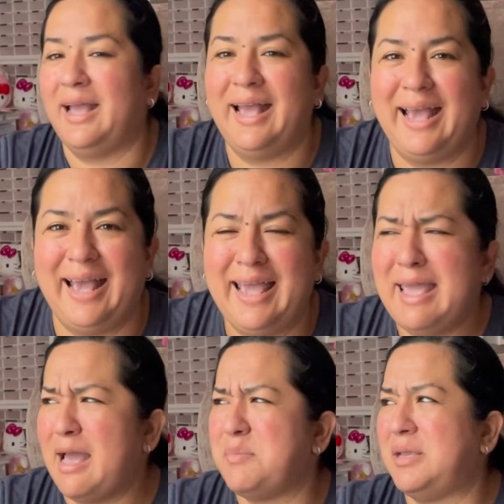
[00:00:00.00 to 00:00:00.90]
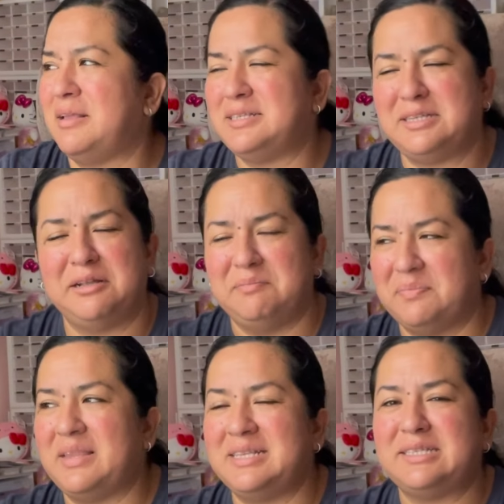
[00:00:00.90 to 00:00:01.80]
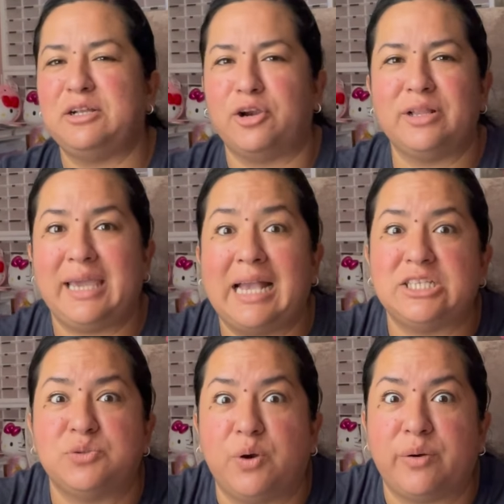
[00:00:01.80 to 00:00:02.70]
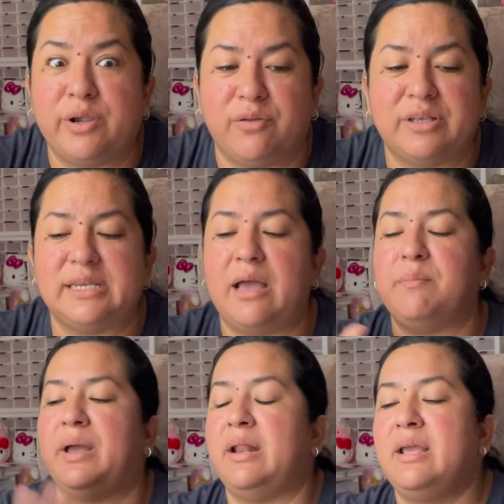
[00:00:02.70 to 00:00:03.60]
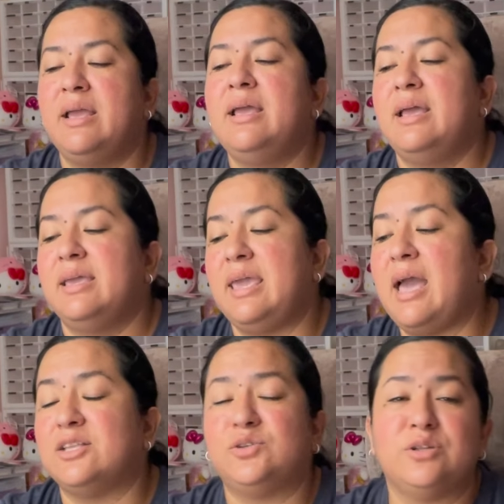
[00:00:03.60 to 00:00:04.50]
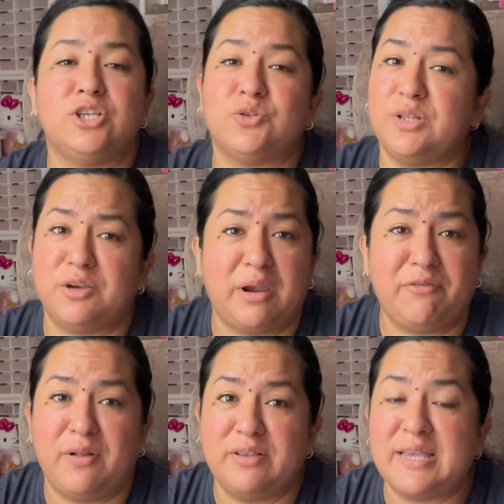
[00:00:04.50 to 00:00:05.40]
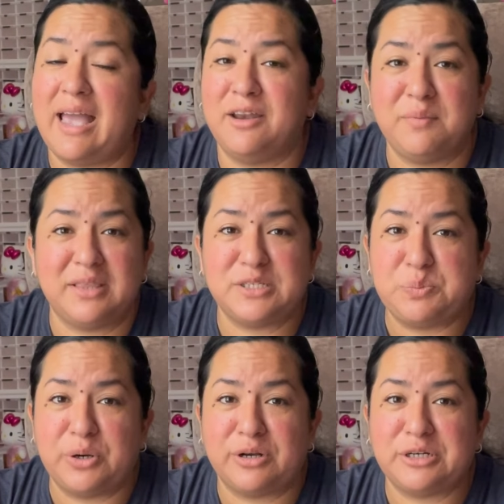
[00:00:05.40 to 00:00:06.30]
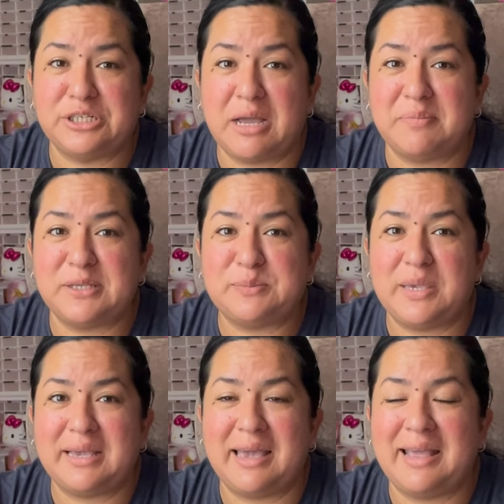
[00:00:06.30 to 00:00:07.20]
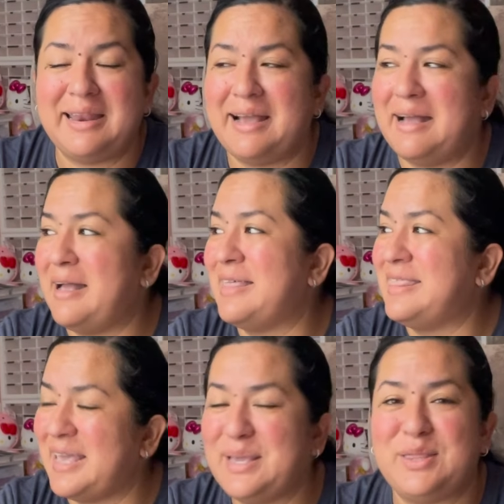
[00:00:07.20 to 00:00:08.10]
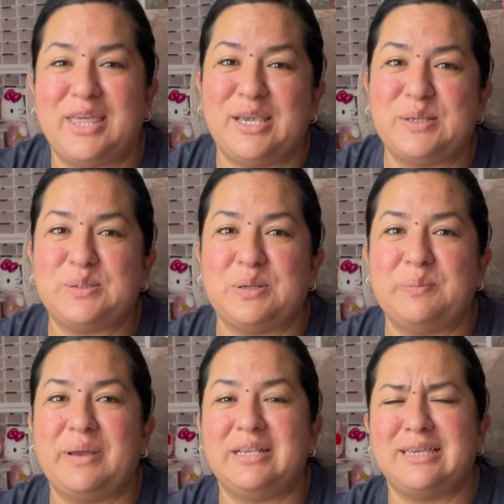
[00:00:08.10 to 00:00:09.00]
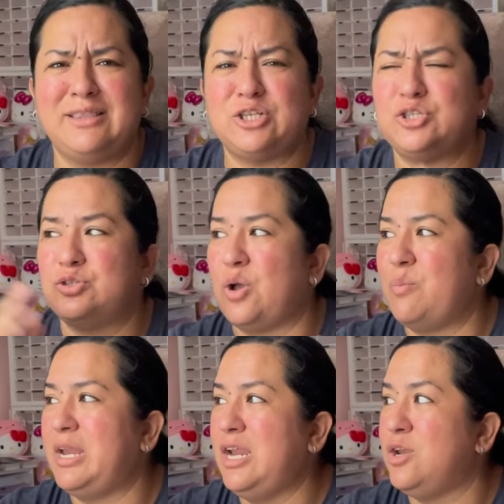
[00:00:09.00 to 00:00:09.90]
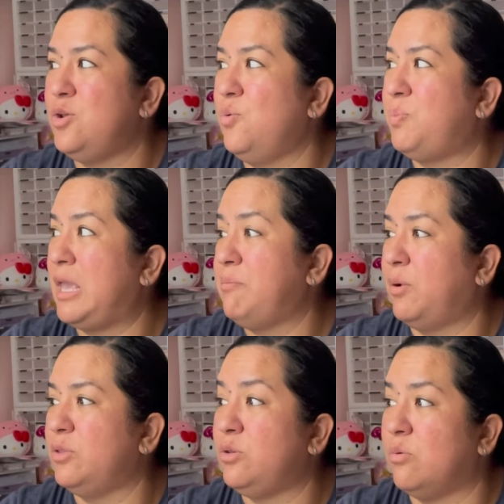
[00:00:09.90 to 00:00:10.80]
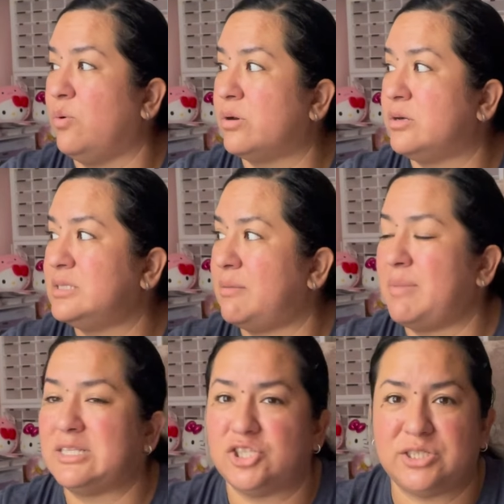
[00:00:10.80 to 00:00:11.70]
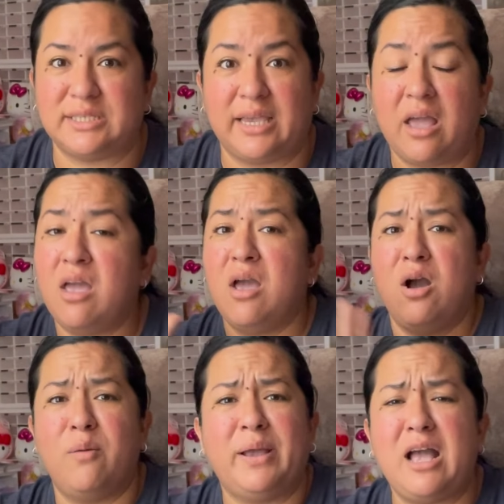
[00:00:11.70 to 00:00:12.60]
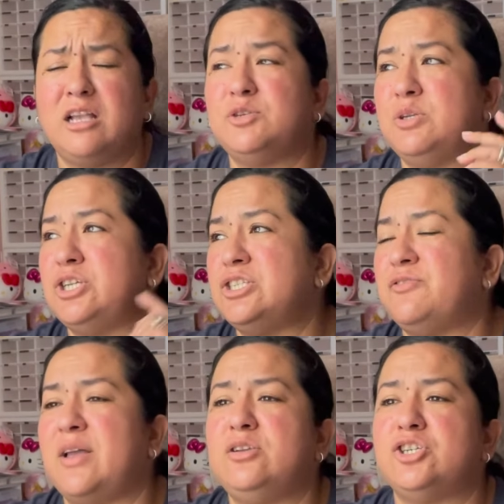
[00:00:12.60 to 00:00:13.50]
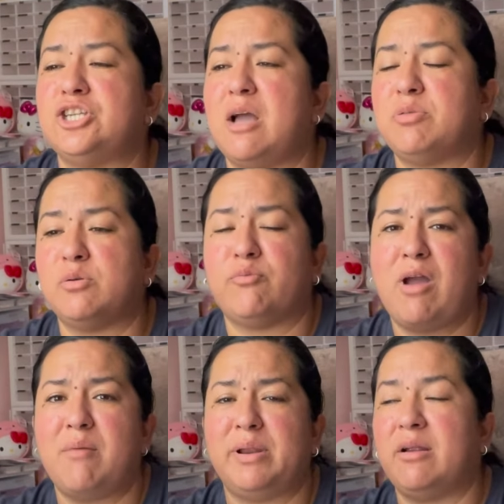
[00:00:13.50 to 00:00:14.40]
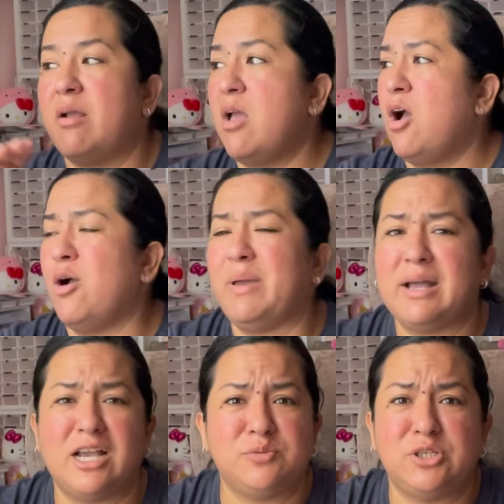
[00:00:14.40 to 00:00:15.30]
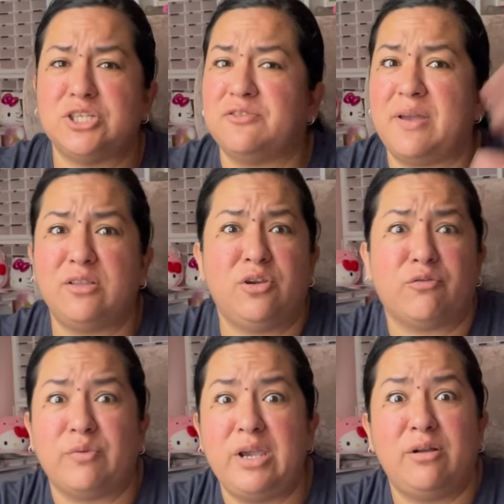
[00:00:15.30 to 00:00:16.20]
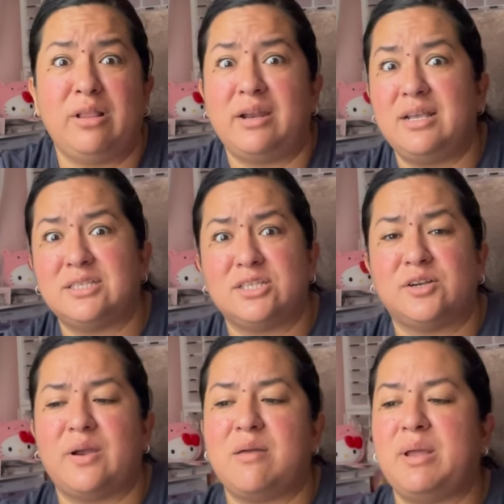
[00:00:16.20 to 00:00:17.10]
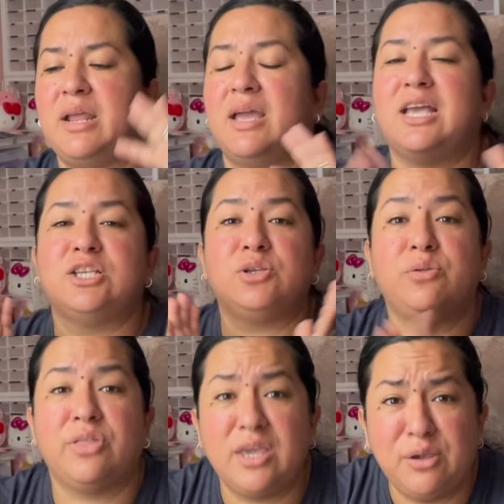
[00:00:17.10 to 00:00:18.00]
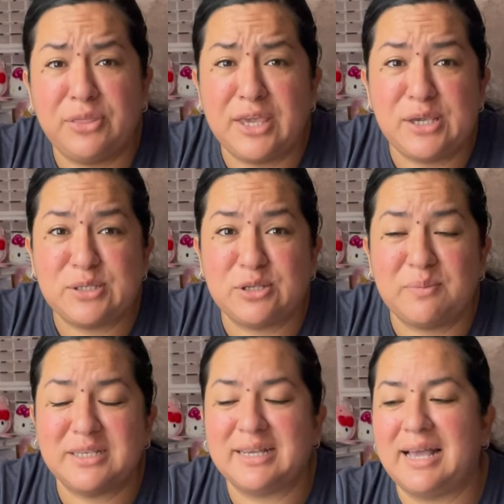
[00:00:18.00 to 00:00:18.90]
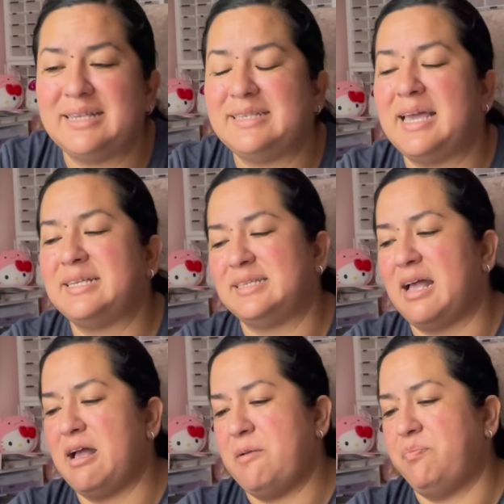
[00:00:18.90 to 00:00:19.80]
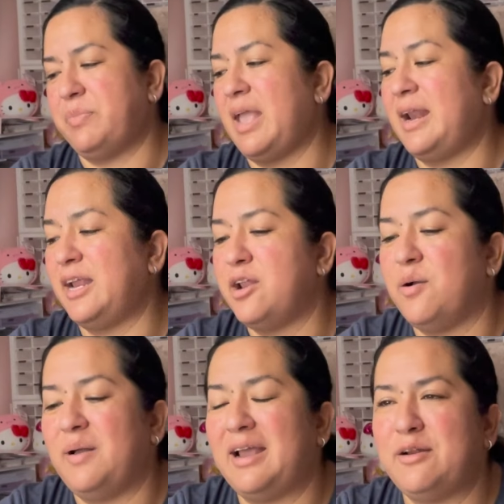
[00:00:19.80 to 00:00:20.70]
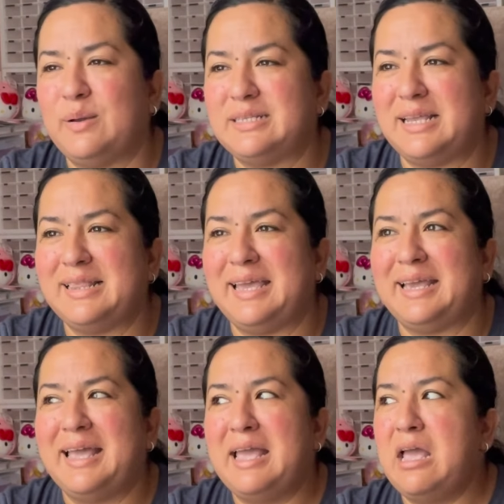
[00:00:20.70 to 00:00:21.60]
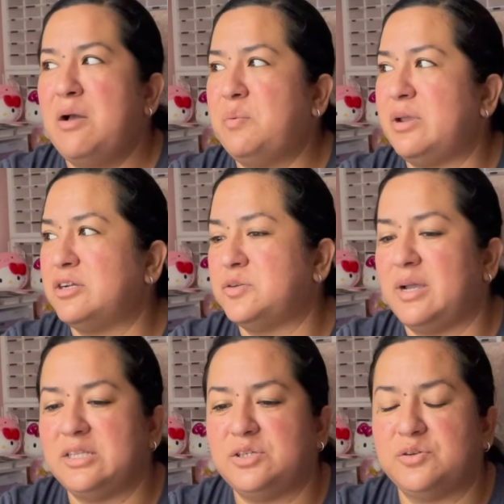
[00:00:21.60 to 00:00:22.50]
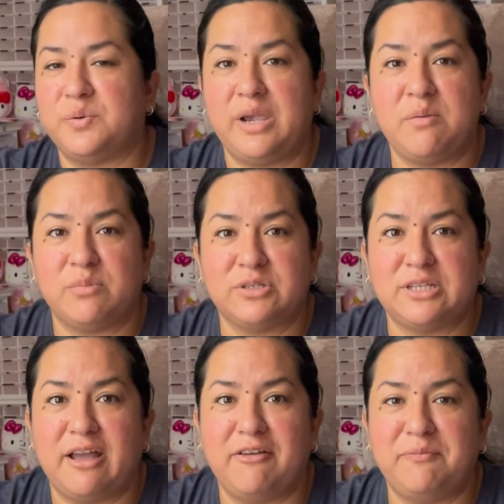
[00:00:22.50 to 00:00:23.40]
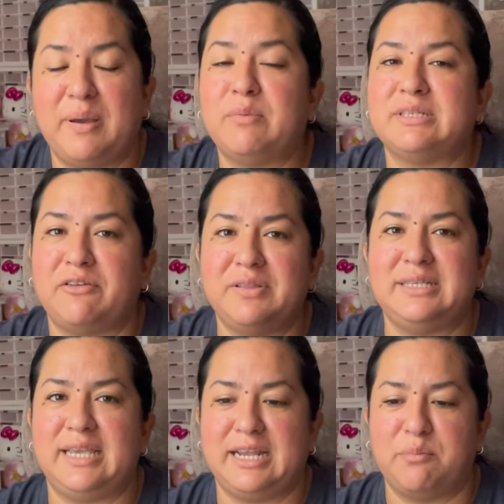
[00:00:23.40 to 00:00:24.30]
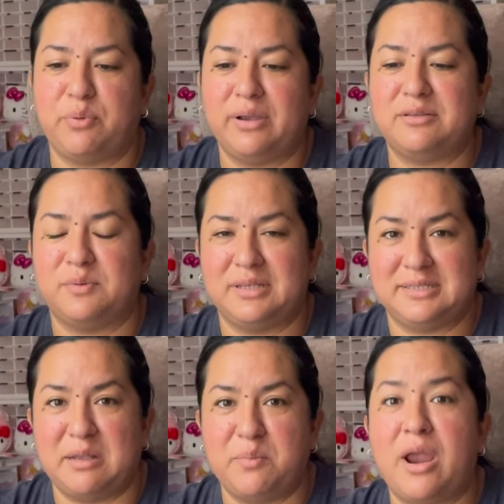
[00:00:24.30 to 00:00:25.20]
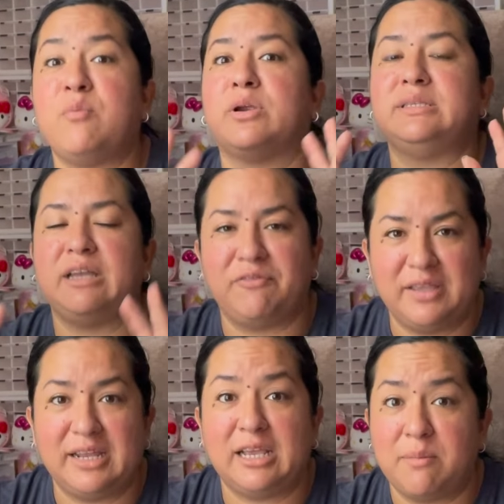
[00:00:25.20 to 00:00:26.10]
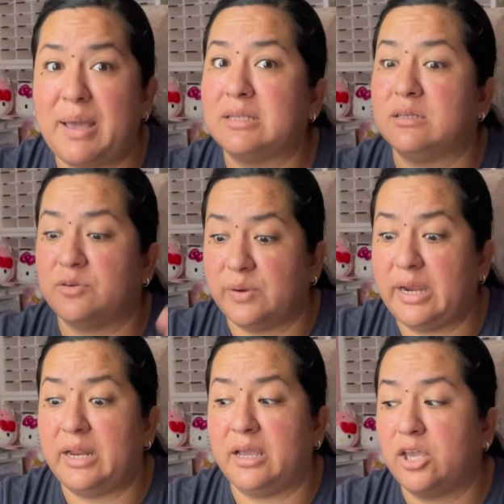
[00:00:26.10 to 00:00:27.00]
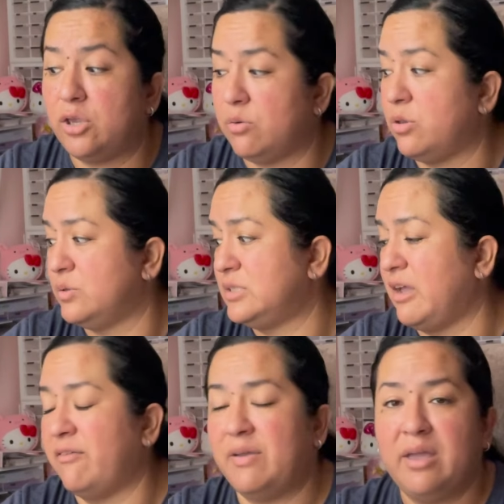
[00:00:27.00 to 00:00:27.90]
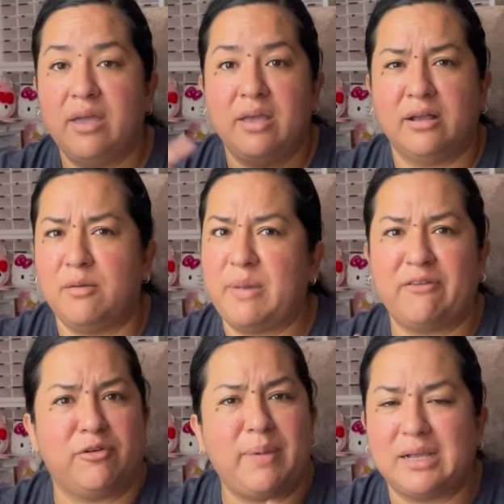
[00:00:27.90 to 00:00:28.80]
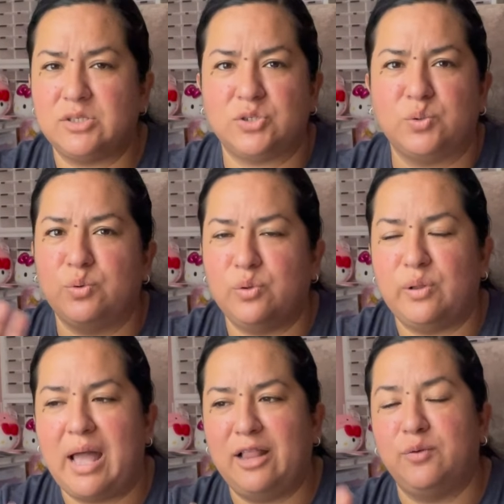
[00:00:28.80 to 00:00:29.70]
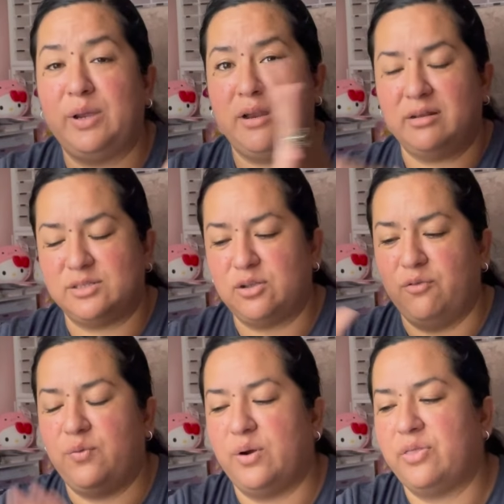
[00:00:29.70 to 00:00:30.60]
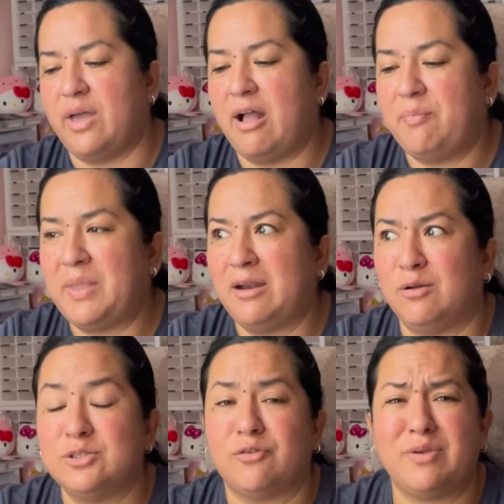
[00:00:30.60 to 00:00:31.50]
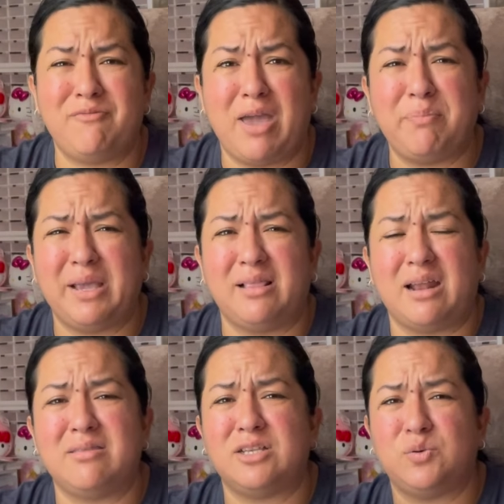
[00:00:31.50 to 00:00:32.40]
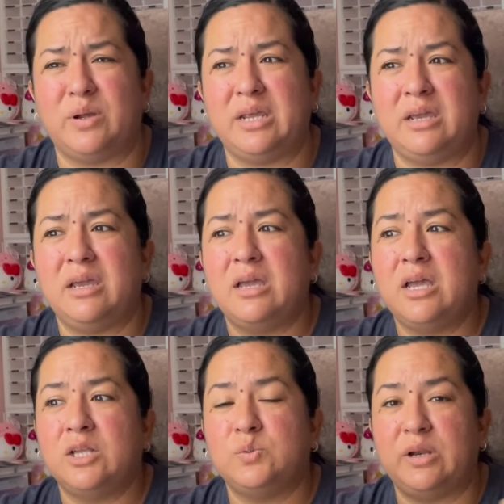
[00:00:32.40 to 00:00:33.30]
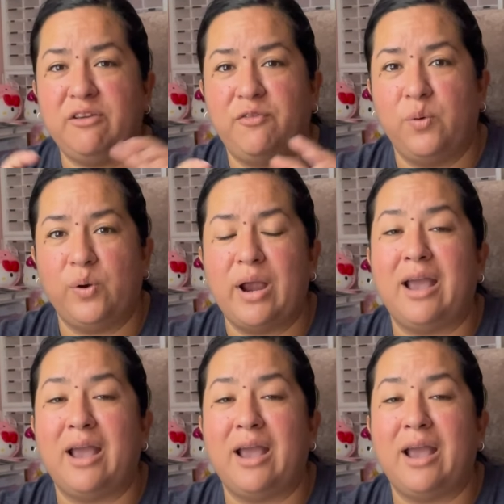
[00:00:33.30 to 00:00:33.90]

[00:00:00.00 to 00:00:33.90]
I mean, it's still early. I just worry all the time, but yeah, truly, truly grateful to anyone that supported our shop this weekend. Thank you so much. And there's so many new people, new orders and messages like, oh my gosh, we just found your shop through Robin, or oh my gosh, we just found your reel on Instagram. And so thank you so much, guys. Yes, and I know I say like we are trying to create more stuff, but we're definitely taking a break during the summer and we're definitely going to get back to creating cute stuff, come back for back to school, Halloween and so forth. And also revamping a lot of the 2024.